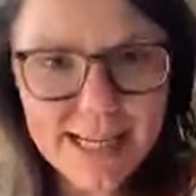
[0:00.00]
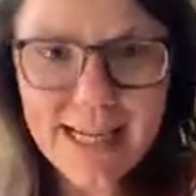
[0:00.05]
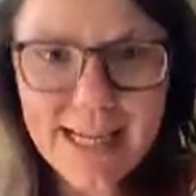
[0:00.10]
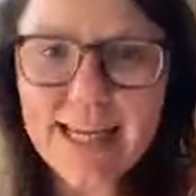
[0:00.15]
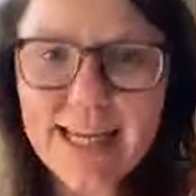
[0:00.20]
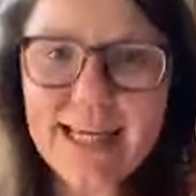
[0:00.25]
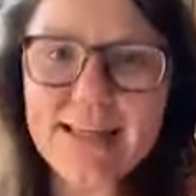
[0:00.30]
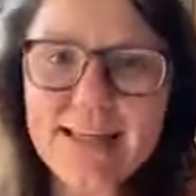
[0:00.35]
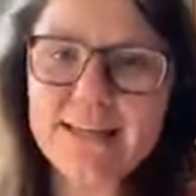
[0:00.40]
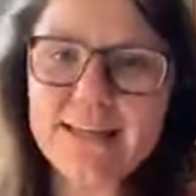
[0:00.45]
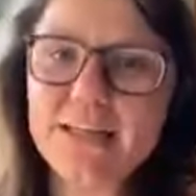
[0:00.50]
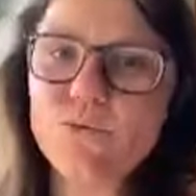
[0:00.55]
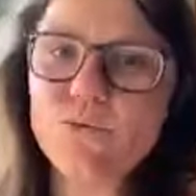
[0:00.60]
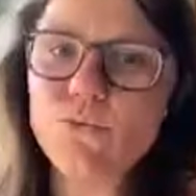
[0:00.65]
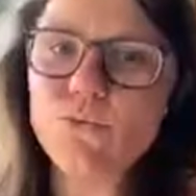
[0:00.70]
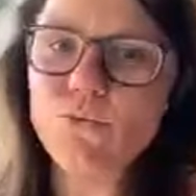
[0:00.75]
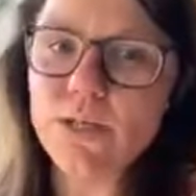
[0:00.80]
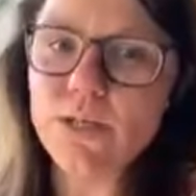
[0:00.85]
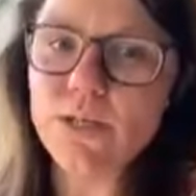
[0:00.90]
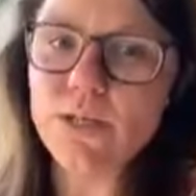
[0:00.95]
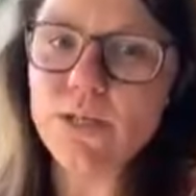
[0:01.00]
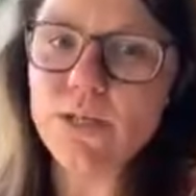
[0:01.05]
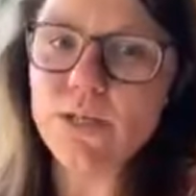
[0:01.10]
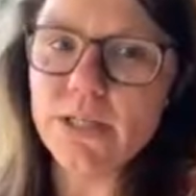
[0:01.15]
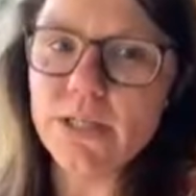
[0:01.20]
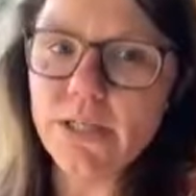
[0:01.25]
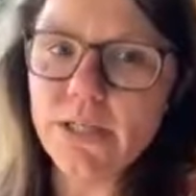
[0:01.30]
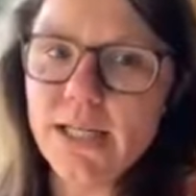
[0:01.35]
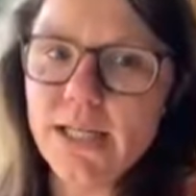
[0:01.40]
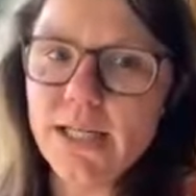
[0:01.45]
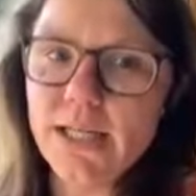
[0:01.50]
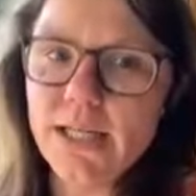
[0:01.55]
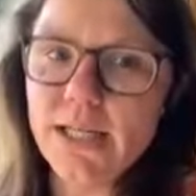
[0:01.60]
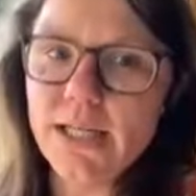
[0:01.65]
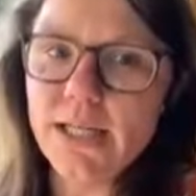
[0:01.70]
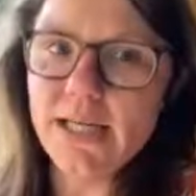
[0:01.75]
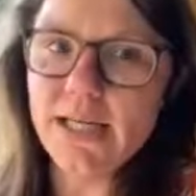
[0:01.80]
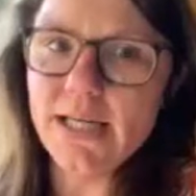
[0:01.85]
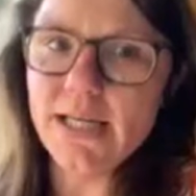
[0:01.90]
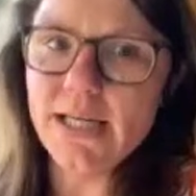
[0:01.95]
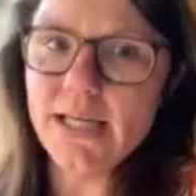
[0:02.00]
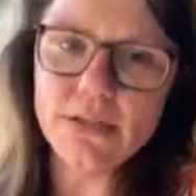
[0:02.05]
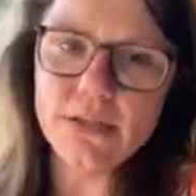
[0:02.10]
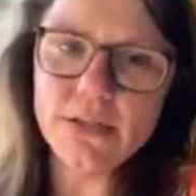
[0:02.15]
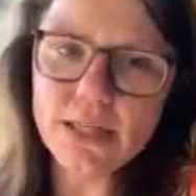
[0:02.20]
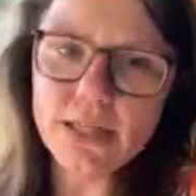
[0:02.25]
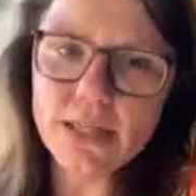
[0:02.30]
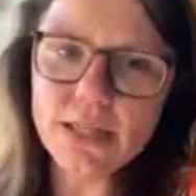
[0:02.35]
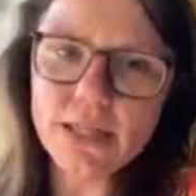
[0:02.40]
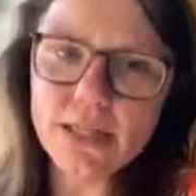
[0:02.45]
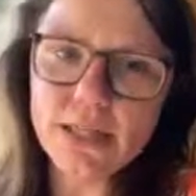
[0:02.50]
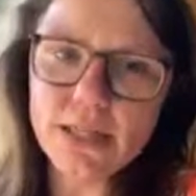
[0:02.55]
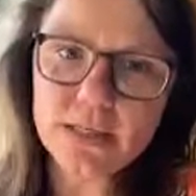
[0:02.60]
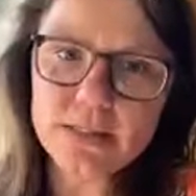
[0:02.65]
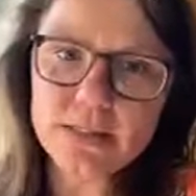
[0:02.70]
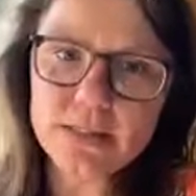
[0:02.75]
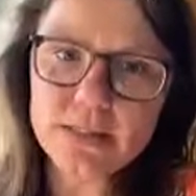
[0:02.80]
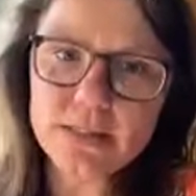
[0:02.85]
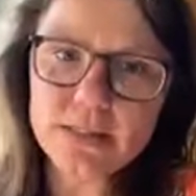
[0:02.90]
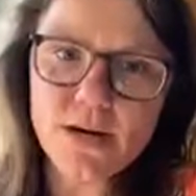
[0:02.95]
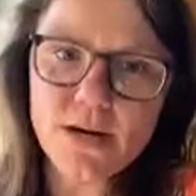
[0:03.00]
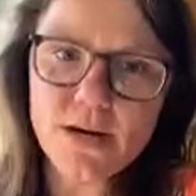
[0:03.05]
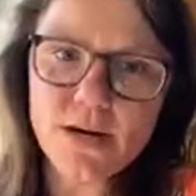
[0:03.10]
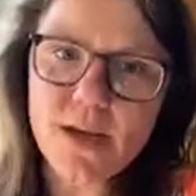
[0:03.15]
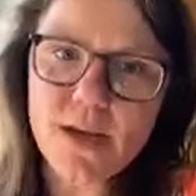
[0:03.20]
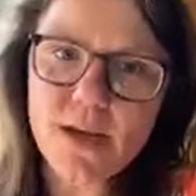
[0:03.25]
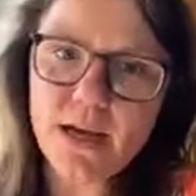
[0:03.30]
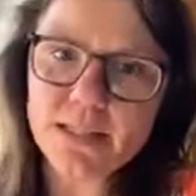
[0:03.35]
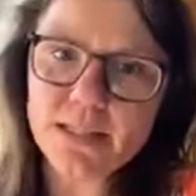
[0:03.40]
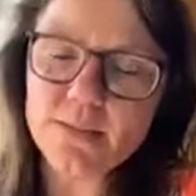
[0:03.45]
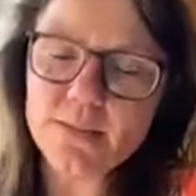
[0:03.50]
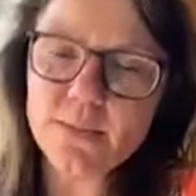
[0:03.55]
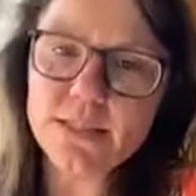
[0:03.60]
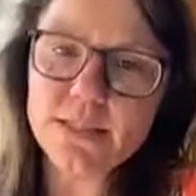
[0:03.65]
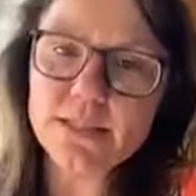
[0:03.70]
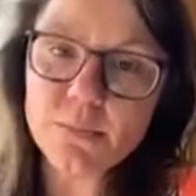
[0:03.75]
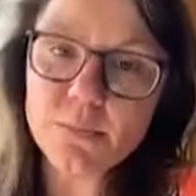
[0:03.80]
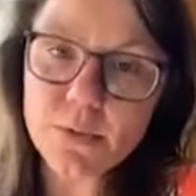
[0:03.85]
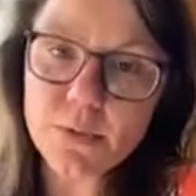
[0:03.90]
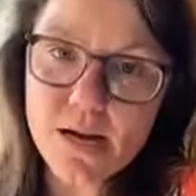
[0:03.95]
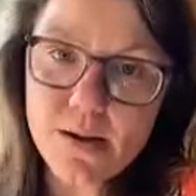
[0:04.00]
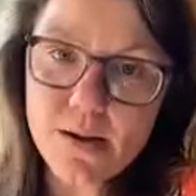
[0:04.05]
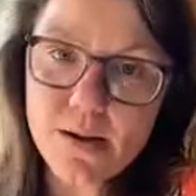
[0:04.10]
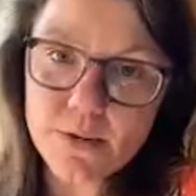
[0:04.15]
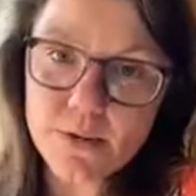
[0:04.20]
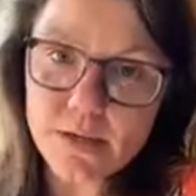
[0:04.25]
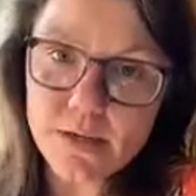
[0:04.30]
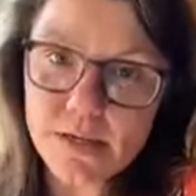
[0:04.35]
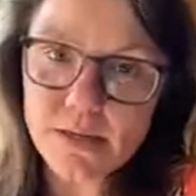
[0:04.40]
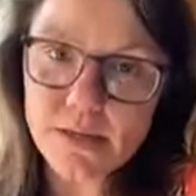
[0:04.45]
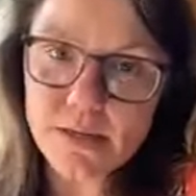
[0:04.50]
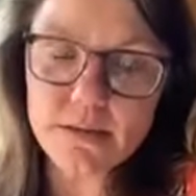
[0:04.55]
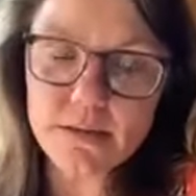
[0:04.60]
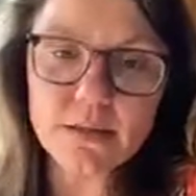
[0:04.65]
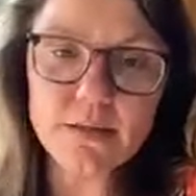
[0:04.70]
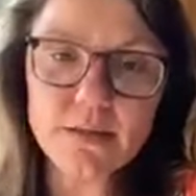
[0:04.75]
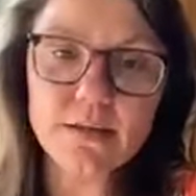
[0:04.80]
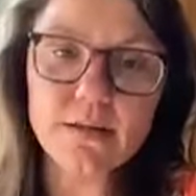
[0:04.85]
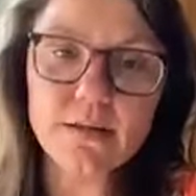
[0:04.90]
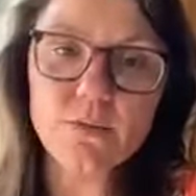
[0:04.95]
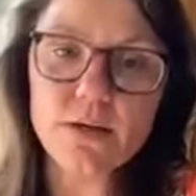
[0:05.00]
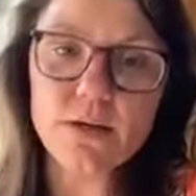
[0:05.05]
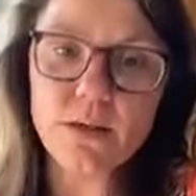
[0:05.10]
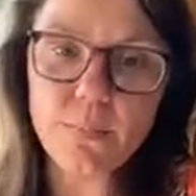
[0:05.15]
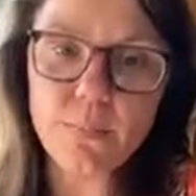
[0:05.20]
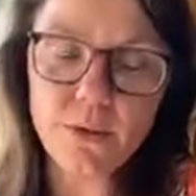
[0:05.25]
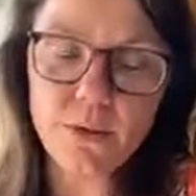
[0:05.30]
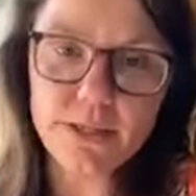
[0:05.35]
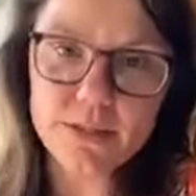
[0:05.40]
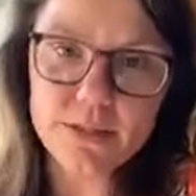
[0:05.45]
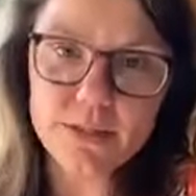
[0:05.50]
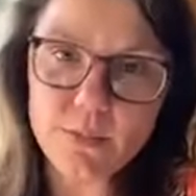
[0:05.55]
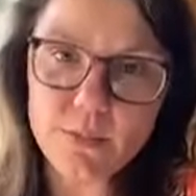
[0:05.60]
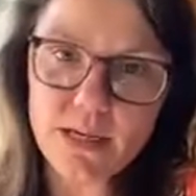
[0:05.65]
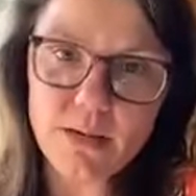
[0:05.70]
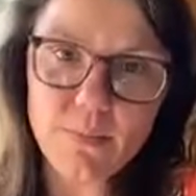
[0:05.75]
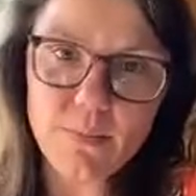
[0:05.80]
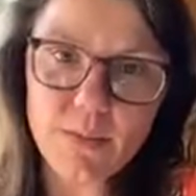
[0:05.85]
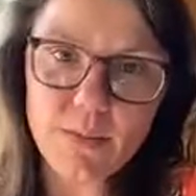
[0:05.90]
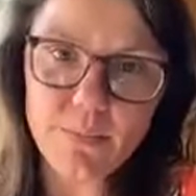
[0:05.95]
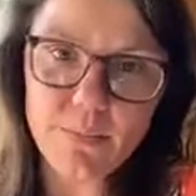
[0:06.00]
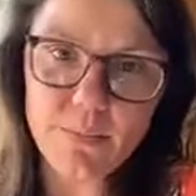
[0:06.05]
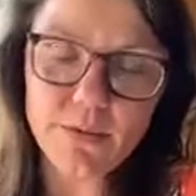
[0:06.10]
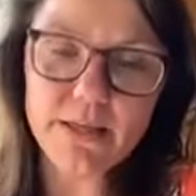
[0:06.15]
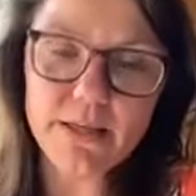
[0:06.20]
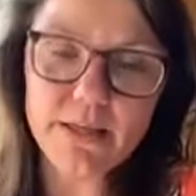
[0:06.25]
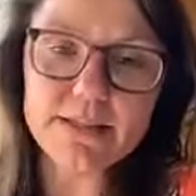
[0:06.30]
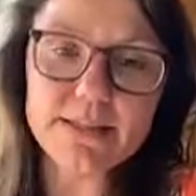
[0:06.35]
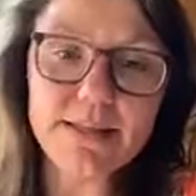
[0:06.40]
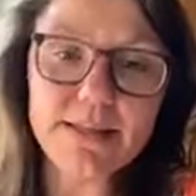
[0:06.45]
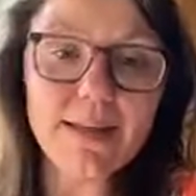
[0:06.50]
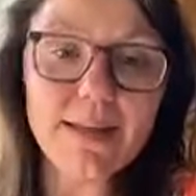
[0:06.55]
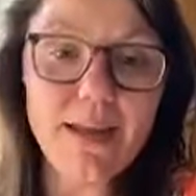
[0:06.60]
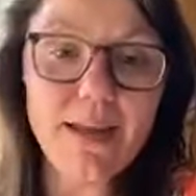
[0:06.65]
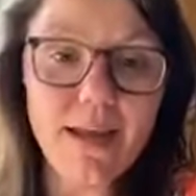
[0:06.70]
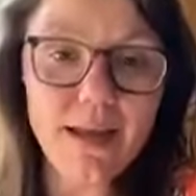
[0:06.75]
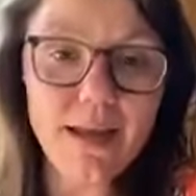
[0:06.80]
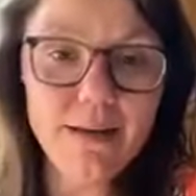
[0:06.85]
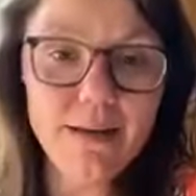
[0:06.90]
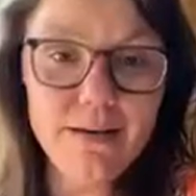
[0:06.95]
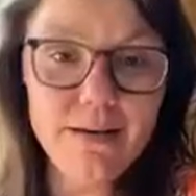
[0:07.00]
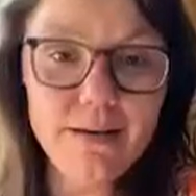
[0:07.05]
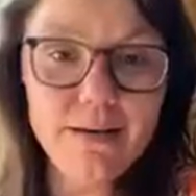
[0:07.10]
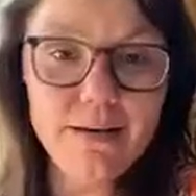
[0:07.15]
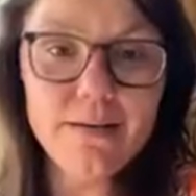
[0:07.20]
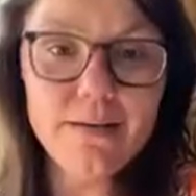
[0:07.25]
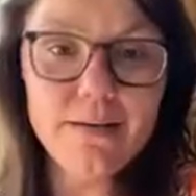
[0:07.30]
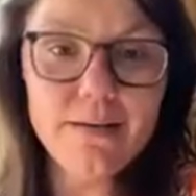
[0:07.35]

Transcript: tank like really getting nitty gritty because if they want to maximize the property they're going to want to put as many people in as they can